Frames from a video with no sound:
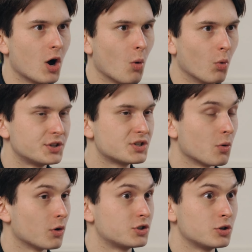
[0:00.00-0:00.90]

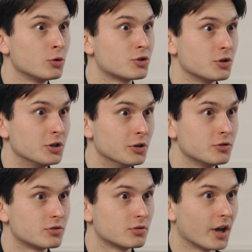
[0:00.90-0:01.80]
what tools to
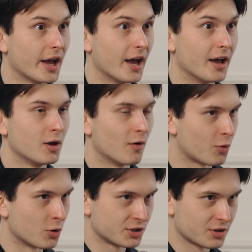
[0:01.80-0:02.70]
use. Of
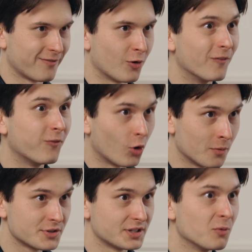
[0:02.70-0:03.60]
course, for
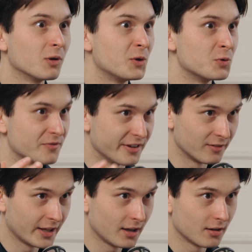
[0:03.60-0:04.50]
forms, they will use
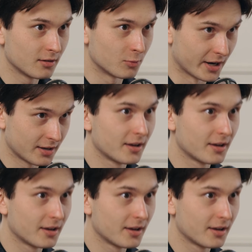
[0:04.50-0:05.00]
Weebly, right?